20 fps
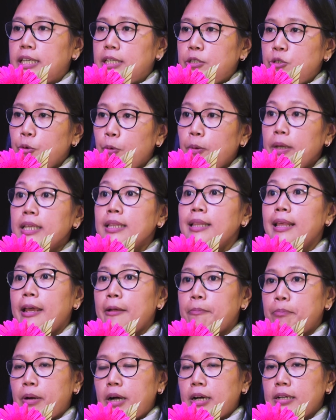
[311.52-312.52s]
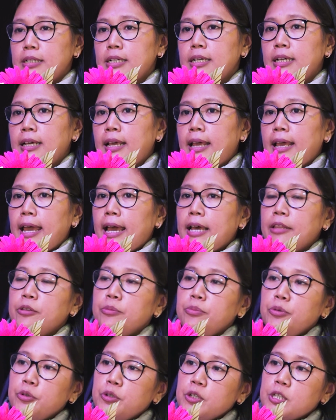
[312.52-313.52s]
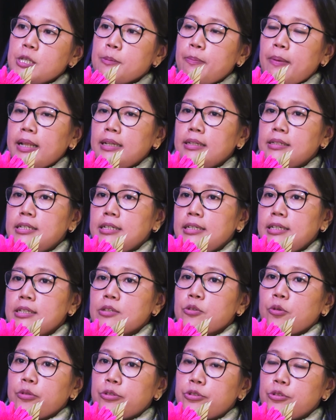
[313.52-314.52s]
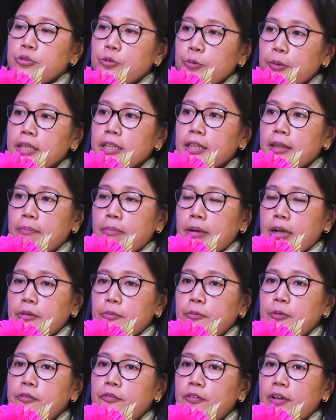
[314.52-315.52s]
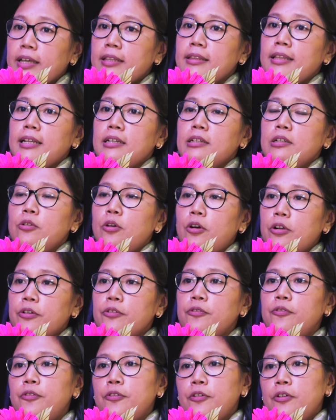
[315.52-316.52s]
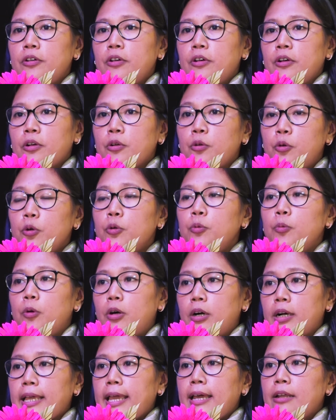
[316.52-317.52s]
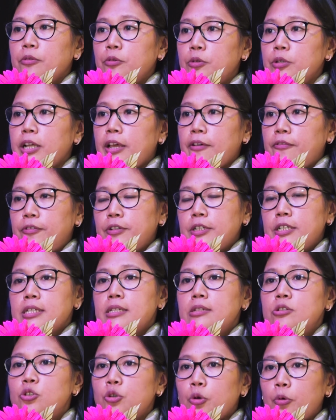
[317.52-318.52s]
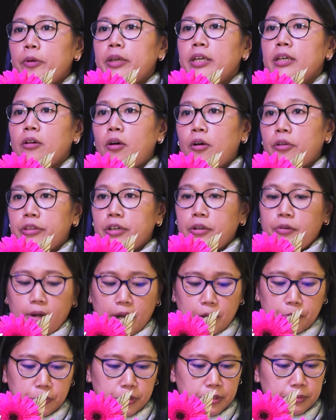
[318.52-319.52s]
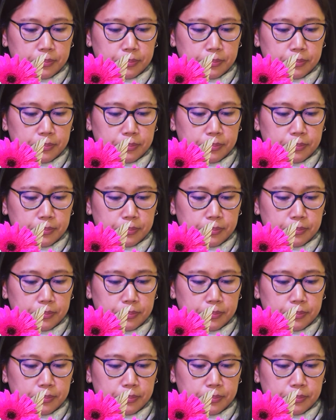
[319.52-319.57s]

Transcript: doing their part, and the municipality is also doing their part. We find that a lot of good work and good effort is showing on the ground.